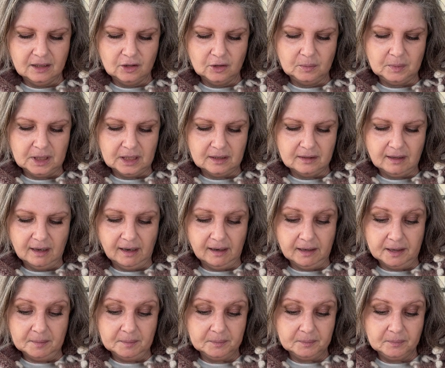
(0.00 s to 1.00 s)
the
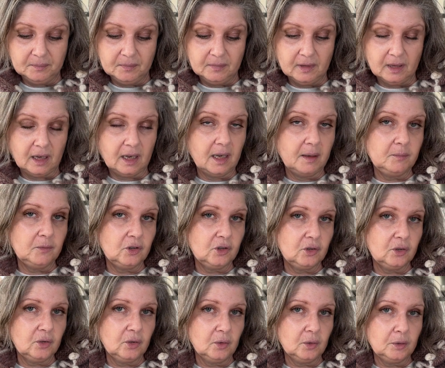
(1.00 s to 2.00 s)
meantime, I'm
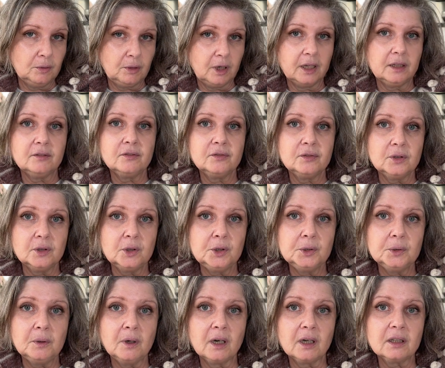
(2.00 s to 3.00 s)
so grateful
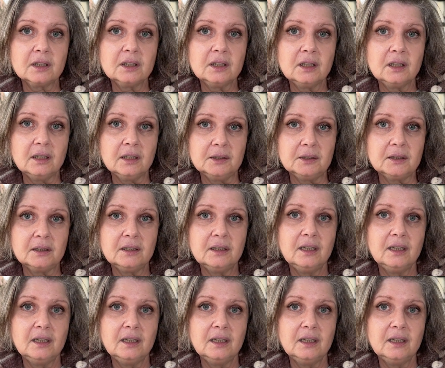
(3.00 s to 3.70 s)
you are here.